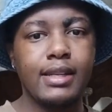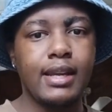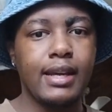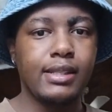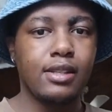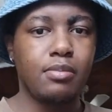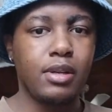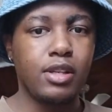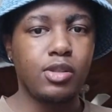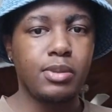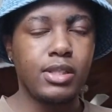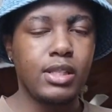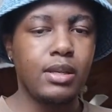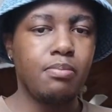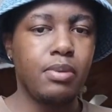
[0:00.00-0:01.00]
an asset
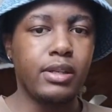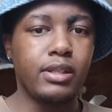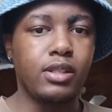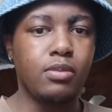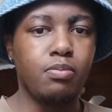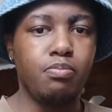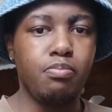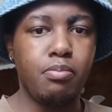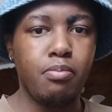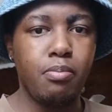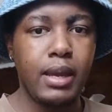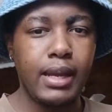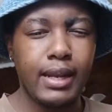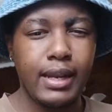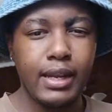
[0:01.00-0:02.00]
management team, but it's
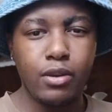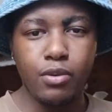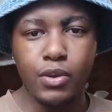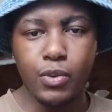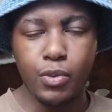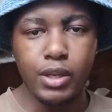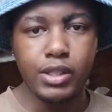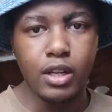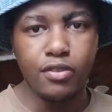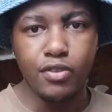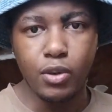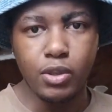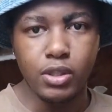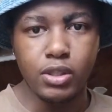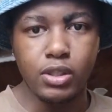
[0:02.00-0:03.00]
mainly retail
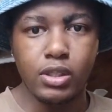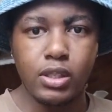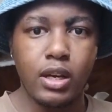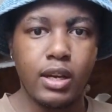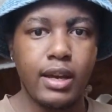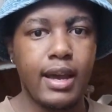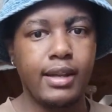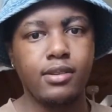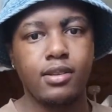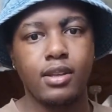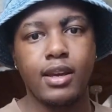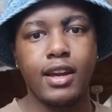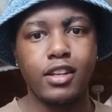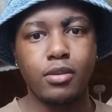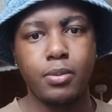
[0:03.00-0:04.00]
focused, hence the
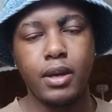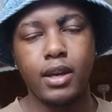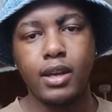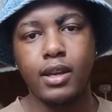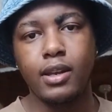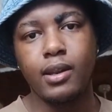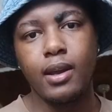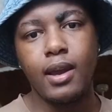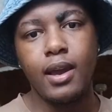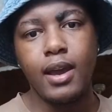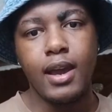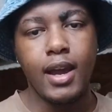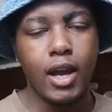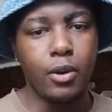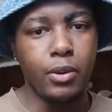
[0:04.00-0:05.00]
cashback and
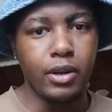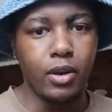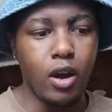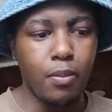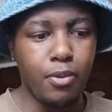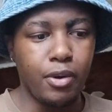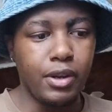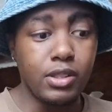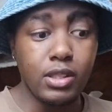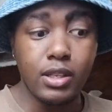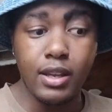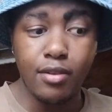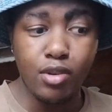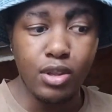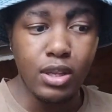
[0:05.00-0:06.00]
how it operates and
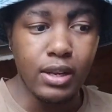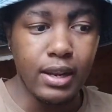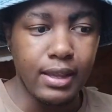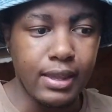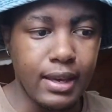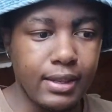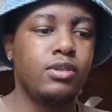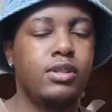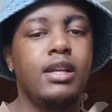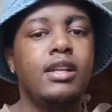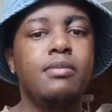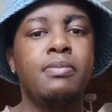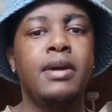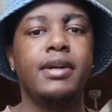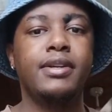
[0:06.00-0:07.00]
everything like that.
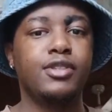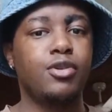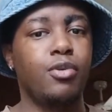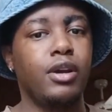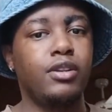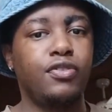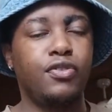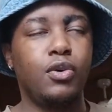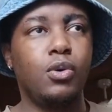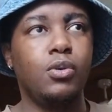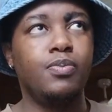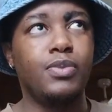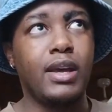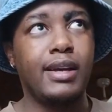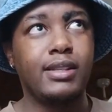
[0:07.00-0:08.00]
Standard Bank is great for
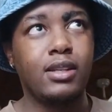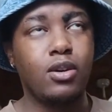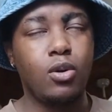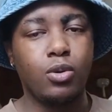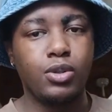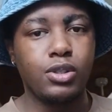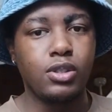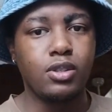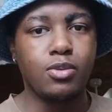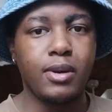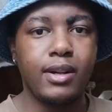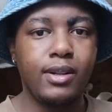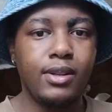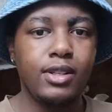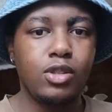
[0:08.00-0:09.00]
asset holders as
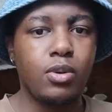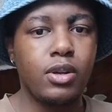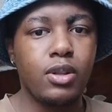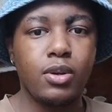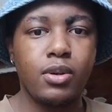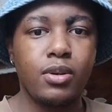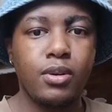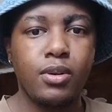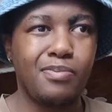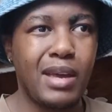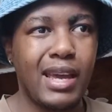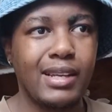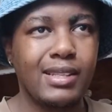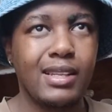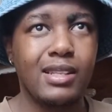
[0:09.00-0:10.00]
well. It's one of the
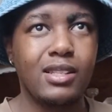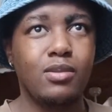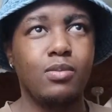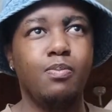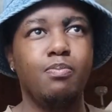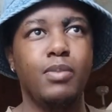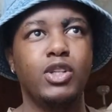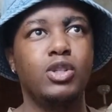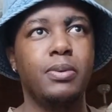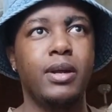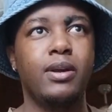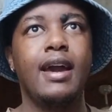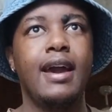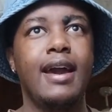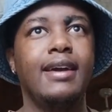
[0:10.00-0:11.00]
banks that is much
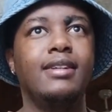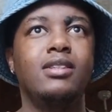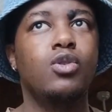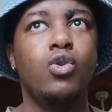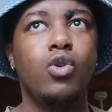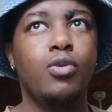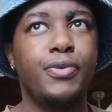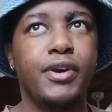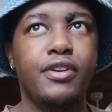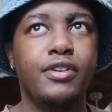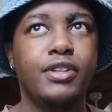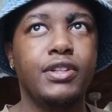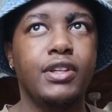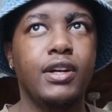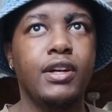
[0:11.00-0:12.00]
better at
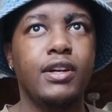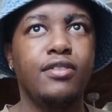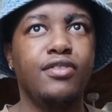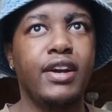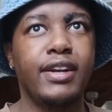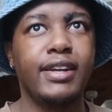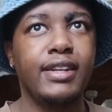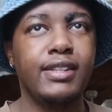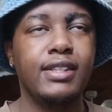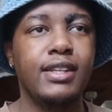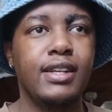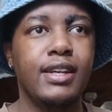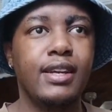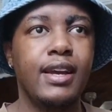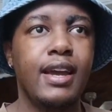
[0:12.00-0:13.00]
corporate
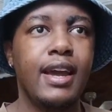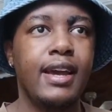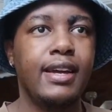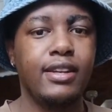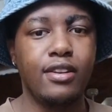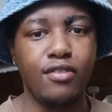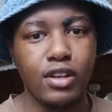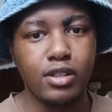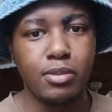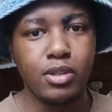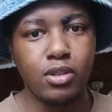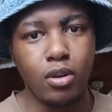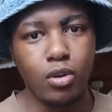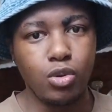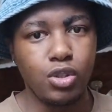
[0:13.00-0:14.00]
financing and investment
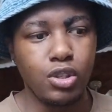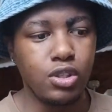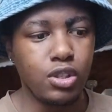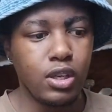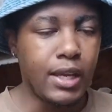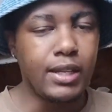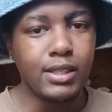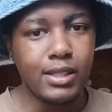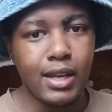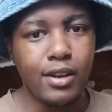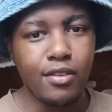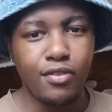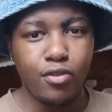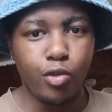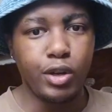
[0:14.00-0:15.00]
solutions instead
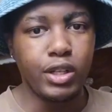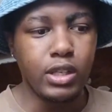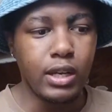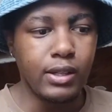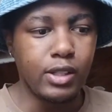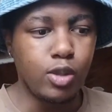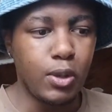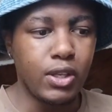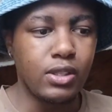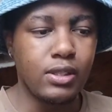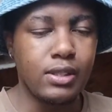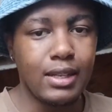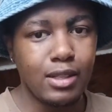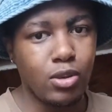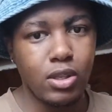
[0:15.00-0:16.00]
of retail spaces.
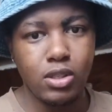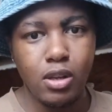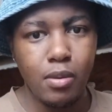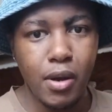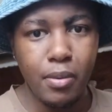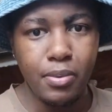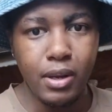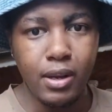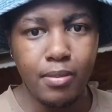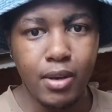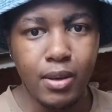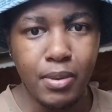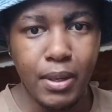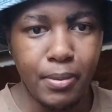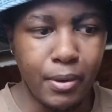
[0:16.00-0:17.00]
That's why it's not popular among
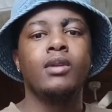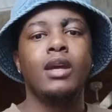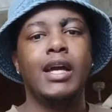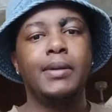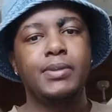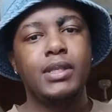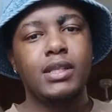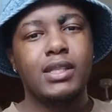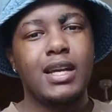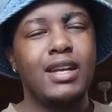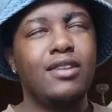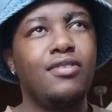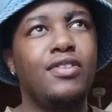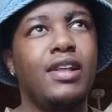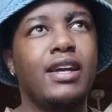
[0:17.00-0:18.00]
people. ABSA is kind
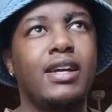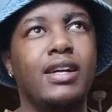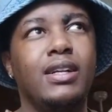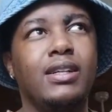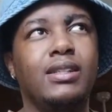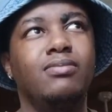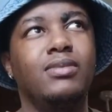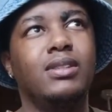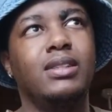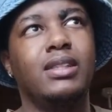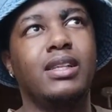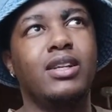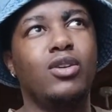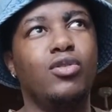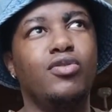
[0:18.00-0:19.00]
of like
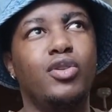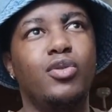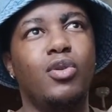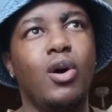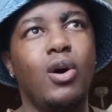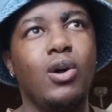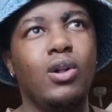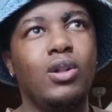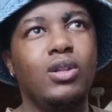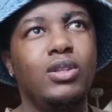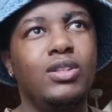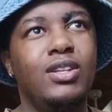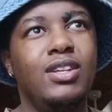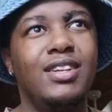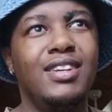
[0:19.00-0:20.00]
an overall
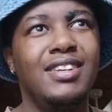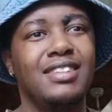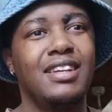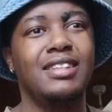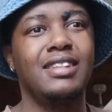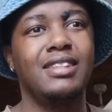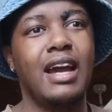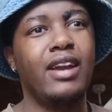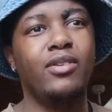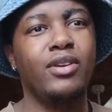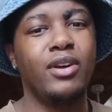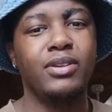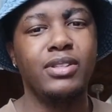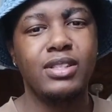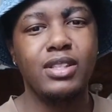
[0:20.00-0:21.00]
I don't
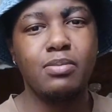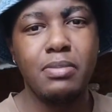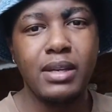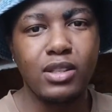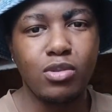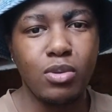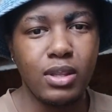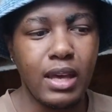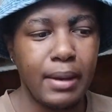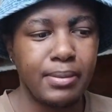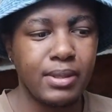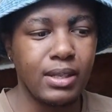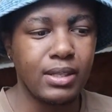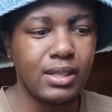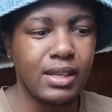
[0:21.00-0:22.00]
know, it's just mixed with
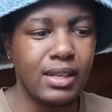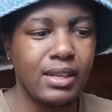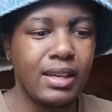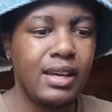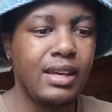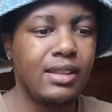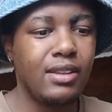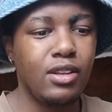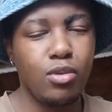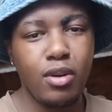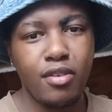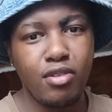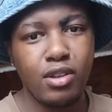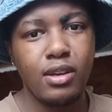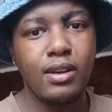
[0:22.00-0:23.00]
ABSA, isn't it? They do
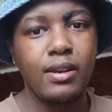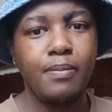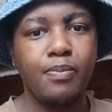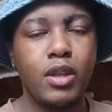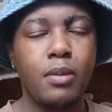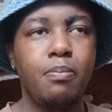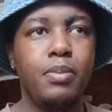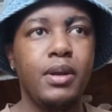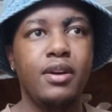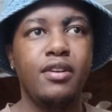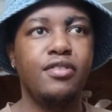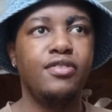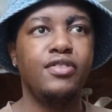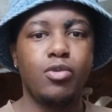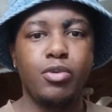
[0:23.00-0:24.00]
everything, a bit
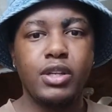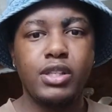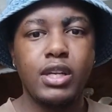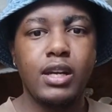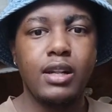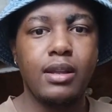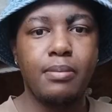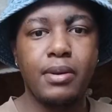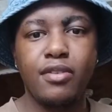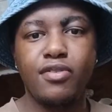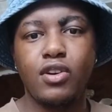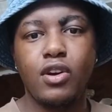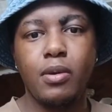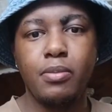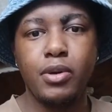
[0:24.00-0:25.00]
of retail, a bit of
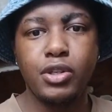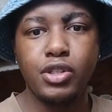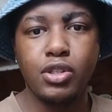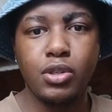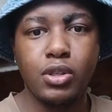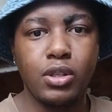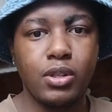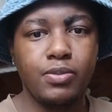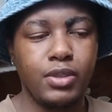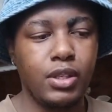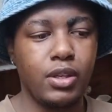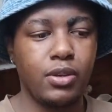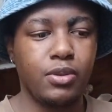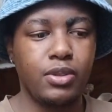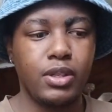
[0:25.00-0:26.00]
commercial,
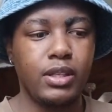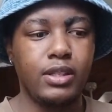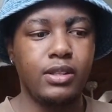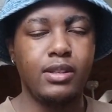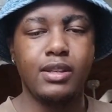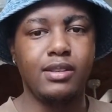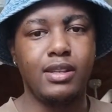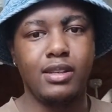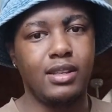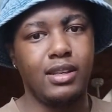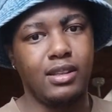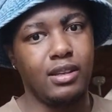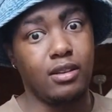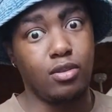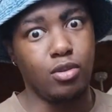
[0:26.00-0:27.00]
they
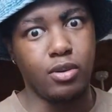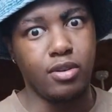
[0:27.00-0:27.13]
like do